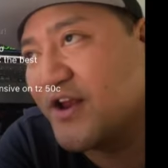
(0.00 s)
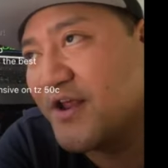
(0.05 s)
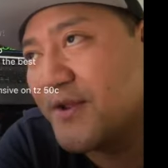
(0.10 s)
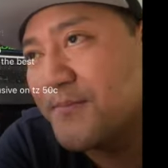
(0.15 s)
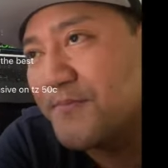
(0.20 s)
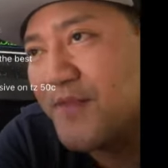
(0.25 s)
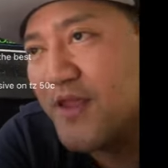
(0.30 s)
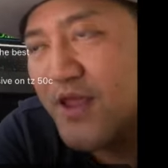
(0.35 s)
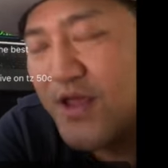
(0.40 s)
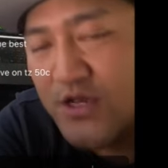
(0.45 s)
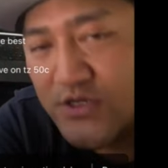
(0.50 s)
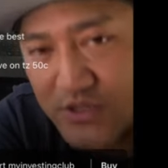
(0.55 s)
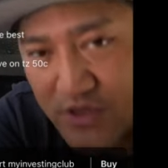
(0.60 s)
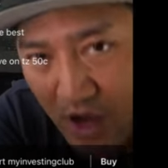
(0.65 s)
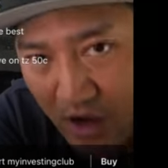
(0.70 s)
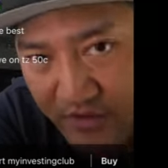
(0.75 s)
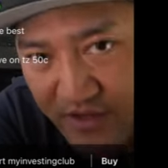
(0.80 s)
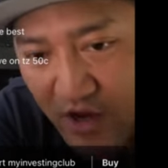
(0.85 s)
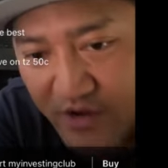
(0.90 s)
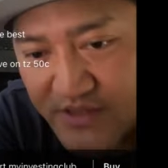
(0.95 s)
trading.
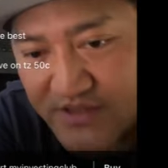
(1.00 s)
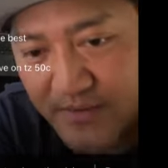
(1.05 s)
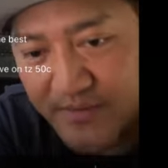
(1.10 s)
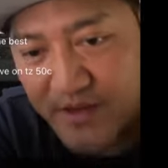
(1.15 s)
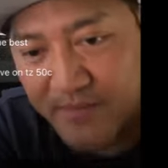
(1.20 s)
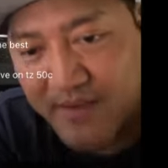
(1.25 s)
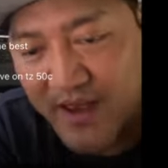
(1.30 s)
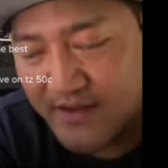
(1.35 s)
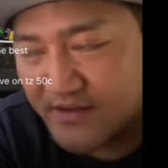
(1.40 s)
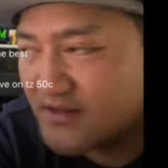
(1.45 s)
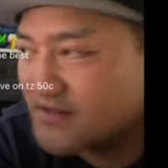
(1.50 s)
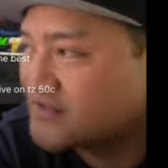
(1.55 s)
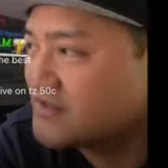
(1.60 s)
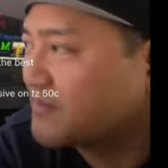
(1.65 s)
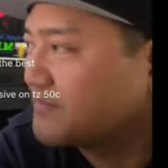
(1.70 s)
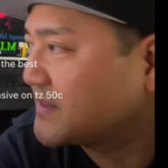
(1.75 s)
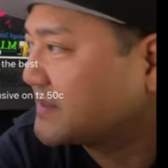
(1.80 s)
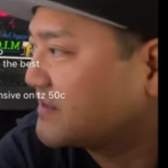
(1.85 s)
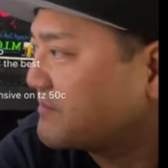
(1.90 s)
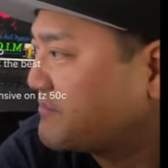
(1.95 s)
So I'll tell you something, man. This
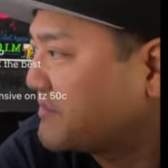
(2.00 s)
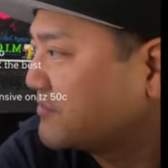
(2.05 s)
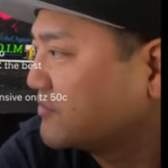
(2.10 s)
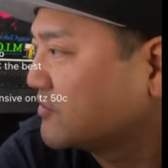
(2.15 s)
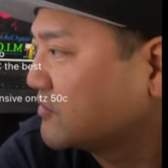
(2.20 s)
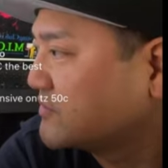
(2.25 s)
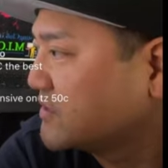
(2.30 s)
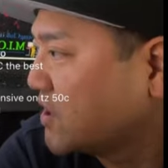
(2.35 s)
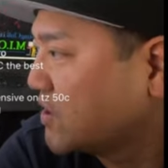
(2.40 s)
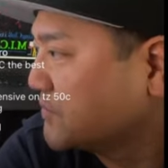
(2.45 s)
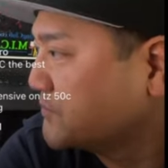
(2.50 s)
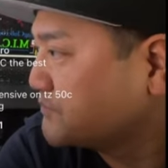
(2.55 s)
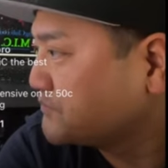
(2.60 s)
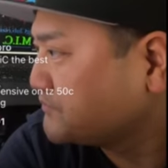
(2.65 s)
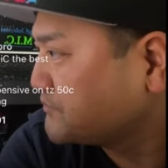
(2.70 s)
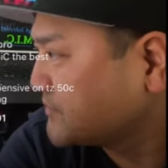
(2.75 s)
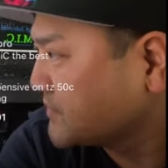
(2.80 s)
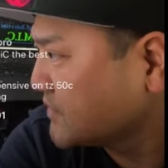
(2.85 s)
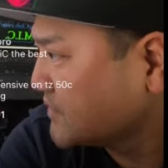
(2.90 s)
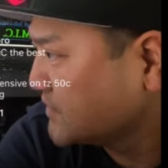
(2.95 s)
is something that people don't know.
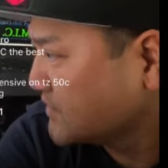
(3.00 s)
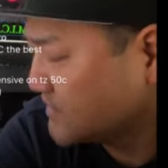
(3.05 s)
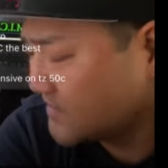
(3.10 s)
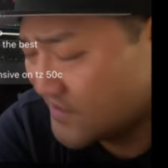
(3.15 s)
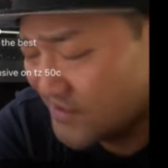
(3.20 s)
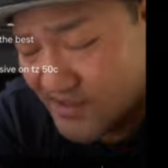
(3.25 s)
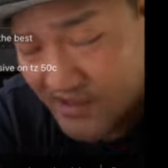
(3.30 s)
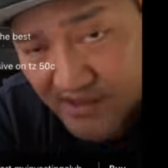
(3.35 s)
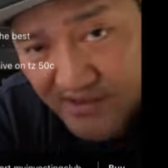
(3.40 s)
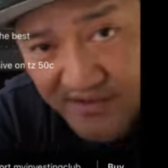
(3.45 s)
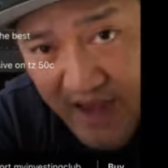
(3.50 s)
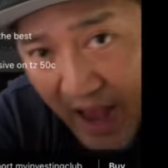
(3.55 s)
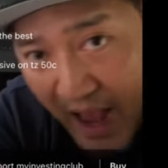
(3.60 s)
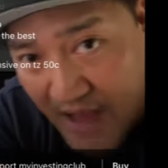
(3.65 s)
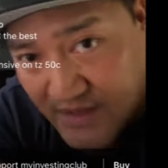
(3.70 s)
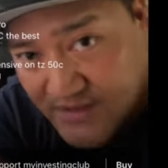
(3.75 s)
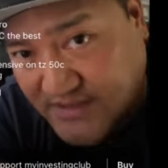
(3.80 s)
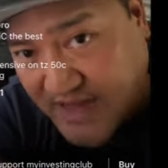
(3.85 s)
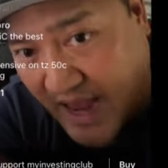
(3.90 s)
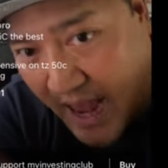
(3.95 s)

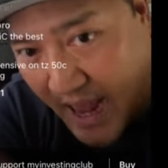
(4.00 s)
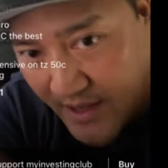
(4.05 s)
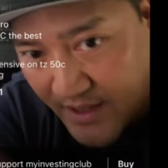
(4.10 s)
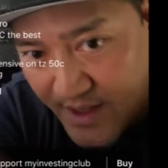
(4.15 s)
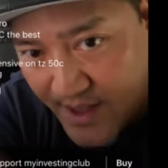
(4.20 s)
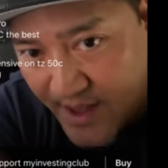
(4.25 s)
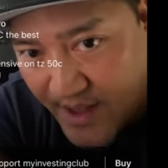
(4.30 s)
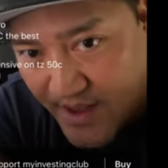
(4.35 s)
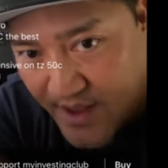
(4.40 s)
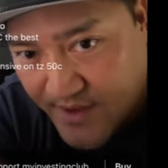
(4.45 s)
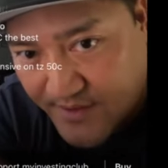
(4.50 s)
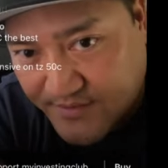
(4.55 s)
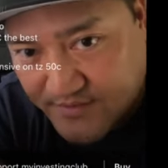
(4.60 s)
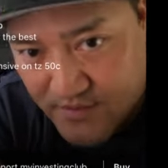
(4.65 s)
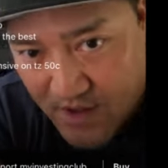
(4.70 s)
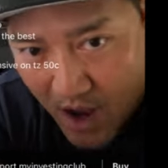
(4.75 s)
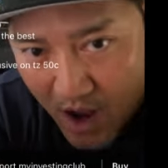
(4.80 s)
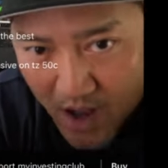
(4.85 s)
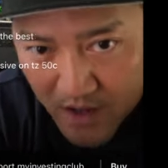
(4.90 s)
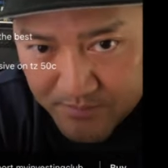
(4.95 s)
NASDAQ
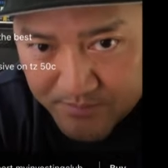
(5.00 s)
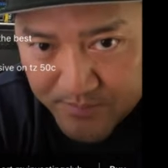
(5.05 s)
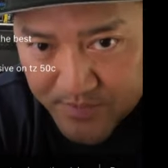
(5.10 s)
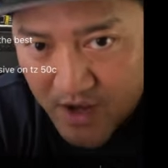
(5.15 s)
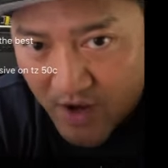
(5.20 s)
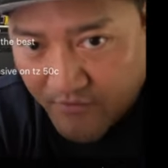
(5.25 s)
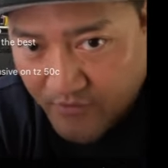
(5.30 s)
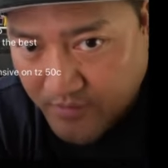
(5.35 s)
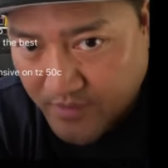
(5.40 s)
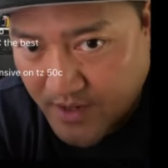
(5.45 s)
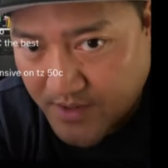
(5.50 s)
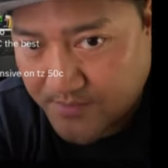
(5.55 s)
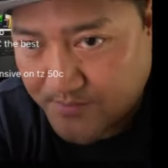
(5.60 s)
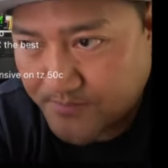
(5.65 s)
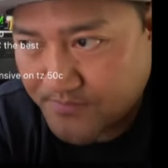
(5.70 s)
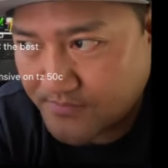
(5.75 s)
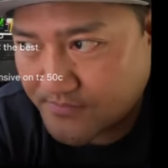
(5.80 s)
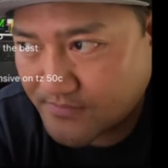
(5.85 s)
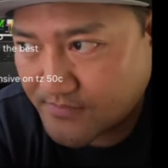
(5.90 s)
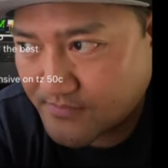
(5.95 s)
is not
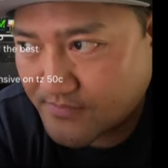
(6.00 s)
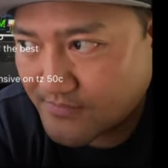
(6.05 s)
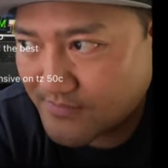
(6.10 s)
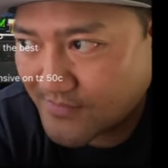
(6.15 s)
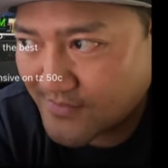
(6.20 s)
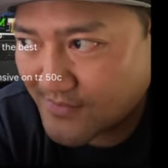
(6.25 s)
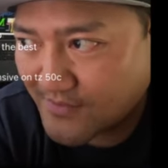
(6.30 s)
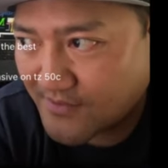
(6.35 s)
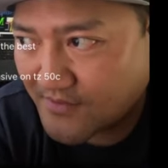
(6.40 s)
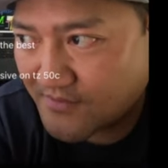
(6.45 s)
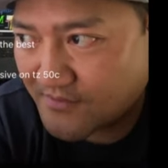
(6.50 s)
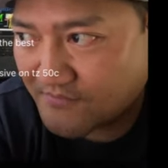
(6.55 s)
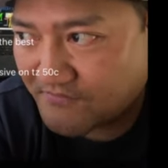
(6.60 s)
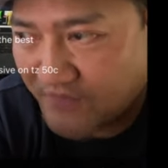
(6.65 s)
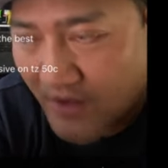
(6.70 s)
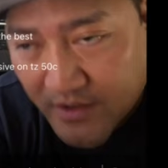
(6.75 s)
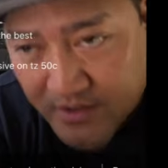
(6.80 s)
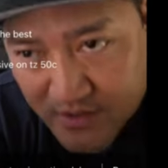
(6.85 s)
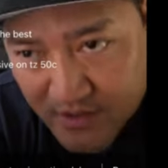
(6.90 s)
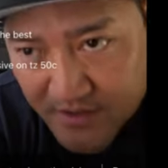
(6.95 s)
government
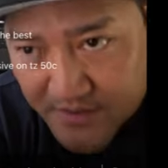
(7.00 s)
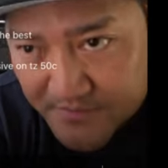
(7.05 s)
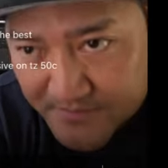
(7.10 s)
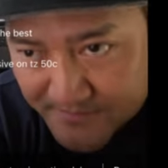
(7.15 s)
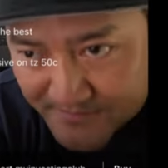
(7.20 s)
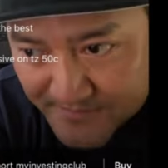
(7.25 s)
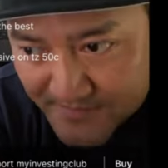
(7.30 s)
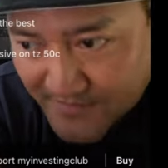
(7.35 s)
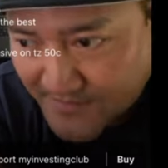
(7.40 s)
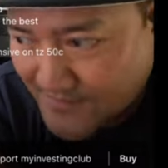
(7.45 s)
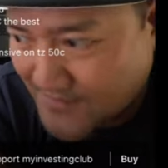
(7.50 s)
funded.